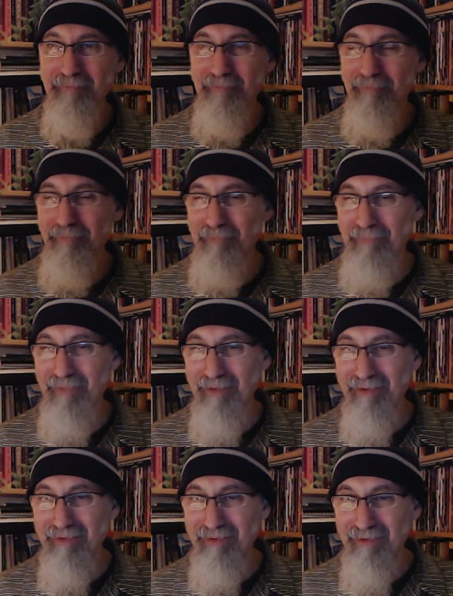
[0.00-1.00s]

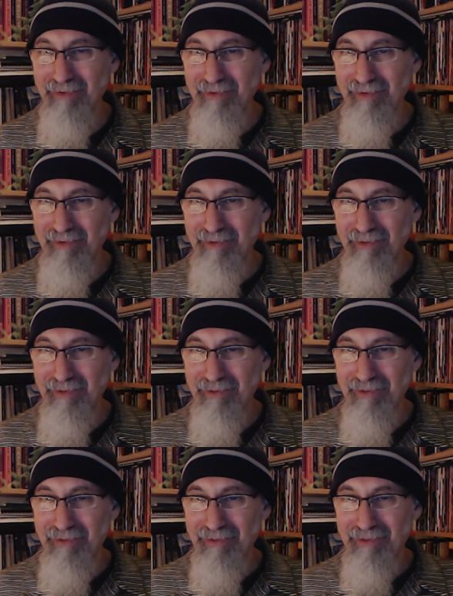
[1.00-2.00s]

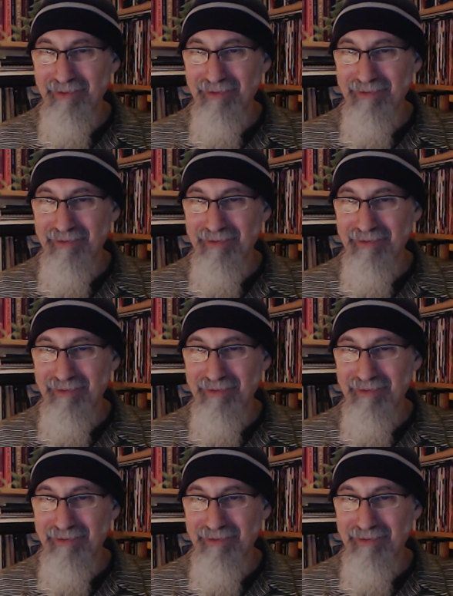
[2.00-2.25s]
[no speech]